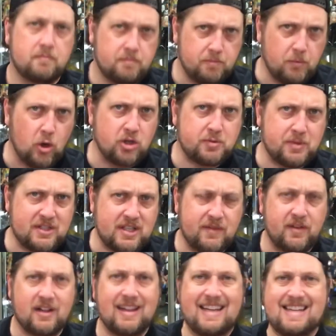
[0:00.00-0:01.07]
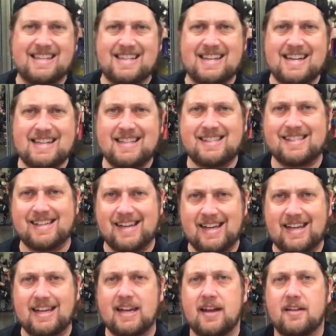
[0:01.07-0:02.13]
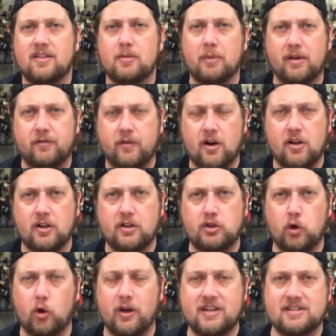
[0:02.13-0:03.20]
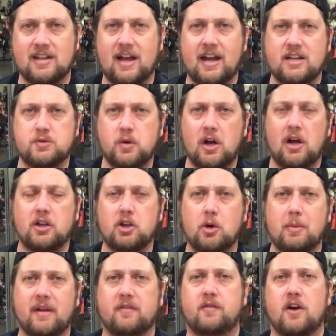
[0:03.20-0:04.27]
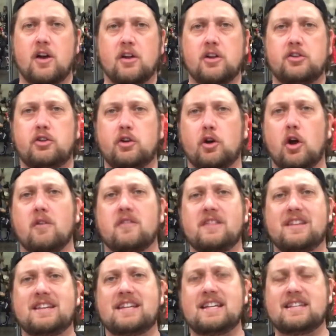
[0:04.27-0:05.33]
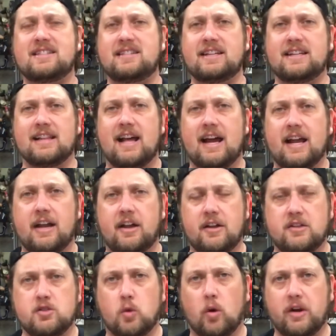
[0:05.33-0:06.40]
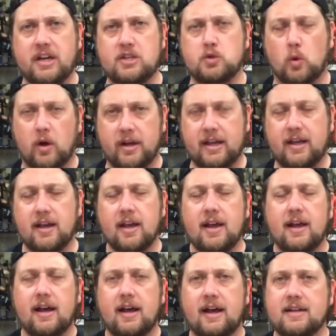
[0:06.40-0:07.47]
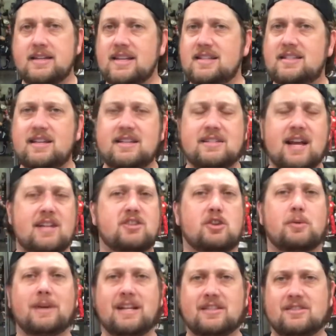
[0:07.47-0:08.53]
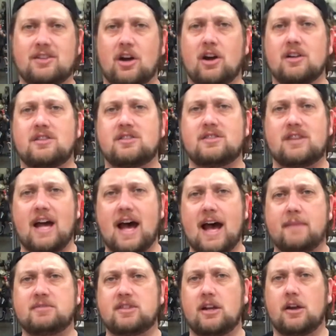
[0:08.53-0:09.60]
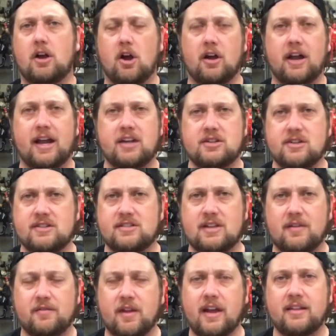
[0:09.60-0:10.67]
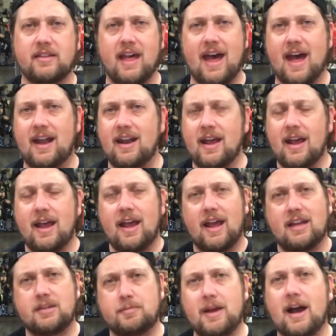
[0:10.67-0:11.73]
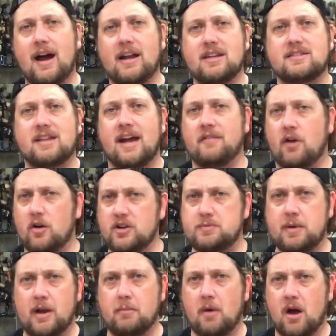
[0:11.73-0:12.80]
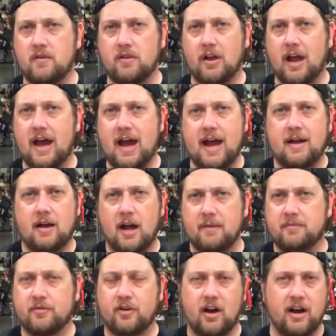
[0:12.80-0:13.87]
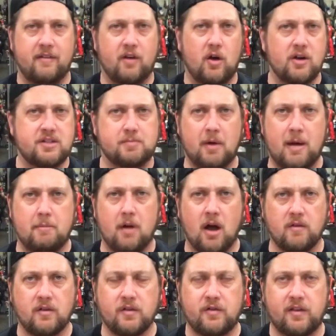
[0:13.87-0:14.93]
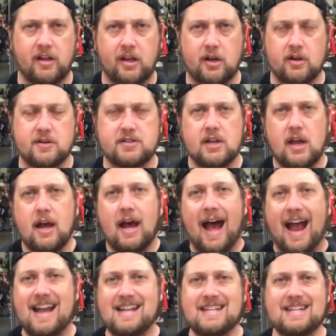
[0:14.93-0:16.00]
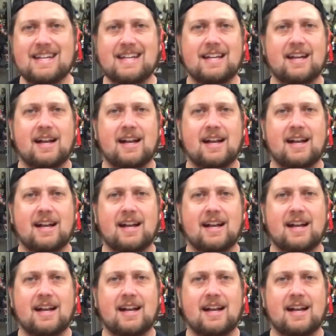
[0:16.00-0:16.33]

more specifically DC, the McFarlane Toys line. As we all know, McFarlane took over the DC line in 2020. DC's had so many starts, stops, incarnations, stuff like that. And to be honest, I've always been a Marvel guy. Up front, I've always bought Marvel figures. I did